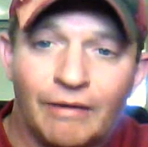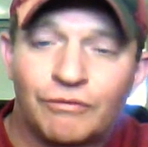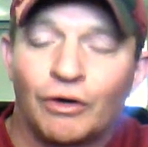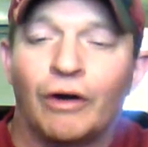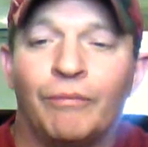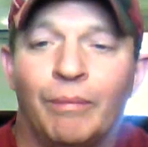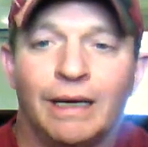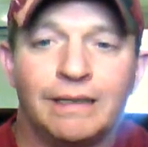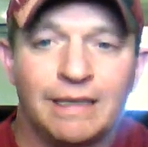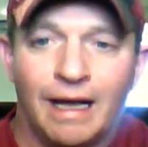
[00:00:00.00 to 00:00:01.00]
I've served
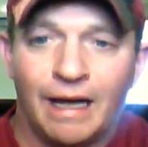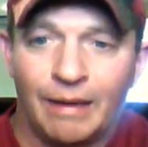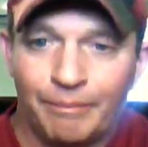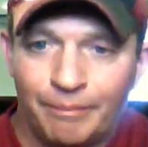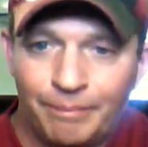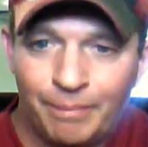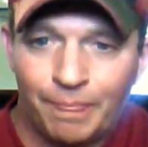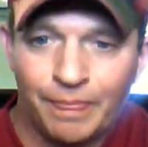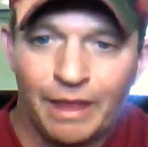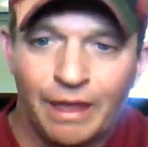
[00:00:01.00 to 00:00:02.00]
my time
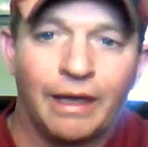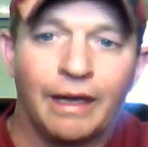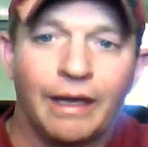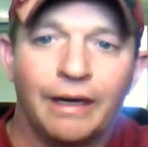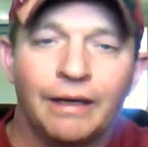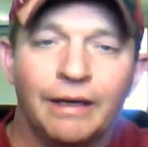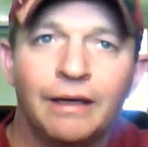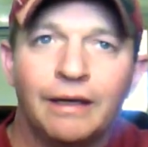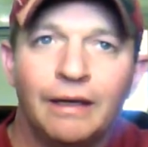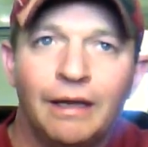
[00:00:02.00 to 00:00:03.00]
and
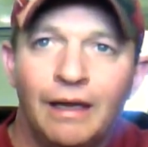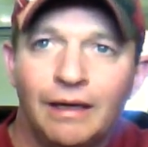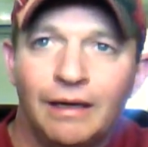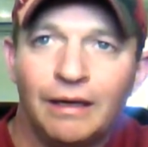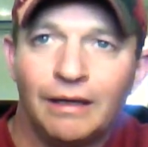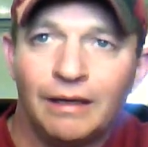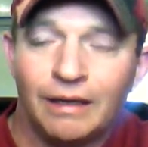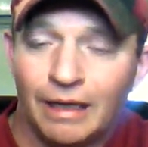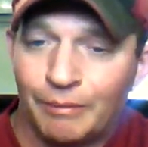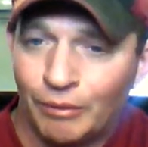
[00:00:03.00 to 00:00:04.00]

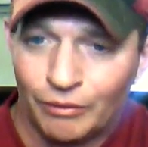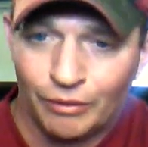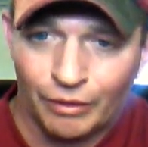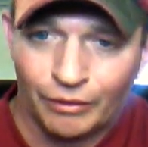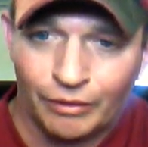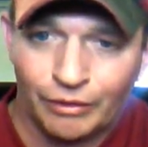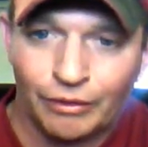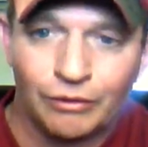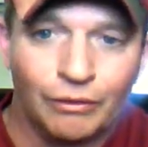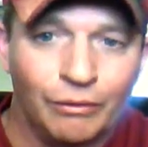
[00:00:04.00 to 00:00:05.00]
I'm no
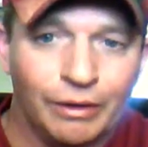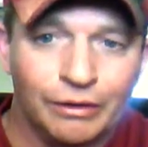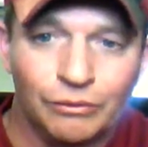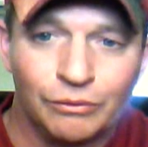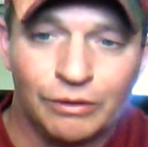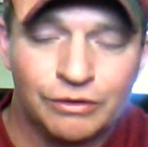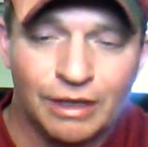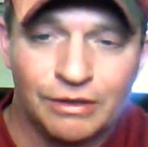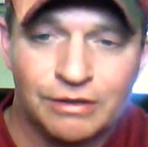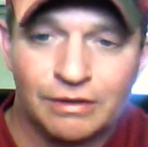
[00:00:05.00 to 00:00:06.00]
longer going to
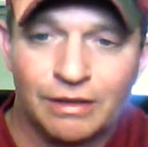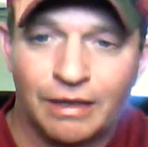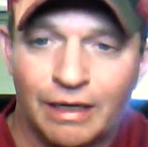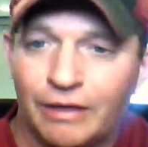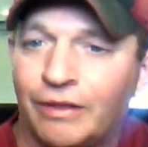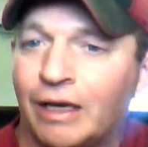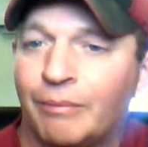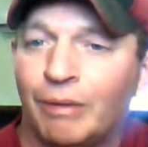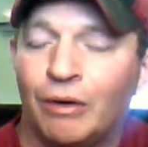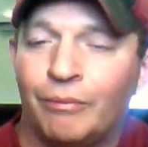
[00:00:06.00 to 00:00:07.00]
discuss
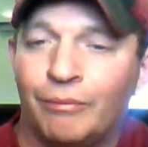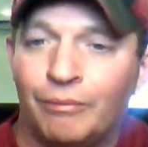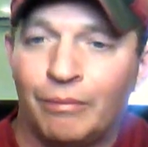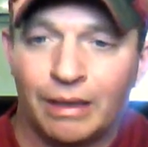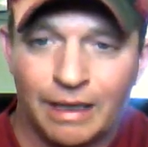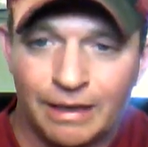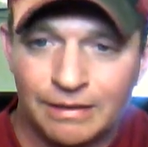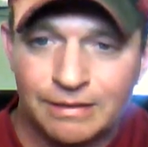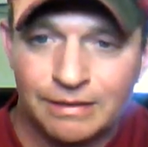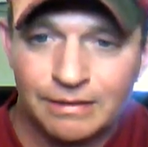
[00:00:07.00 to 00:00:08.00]
anything about my
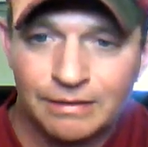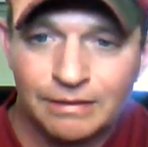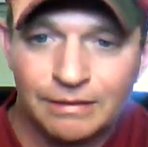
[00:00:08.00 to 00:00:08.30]
case.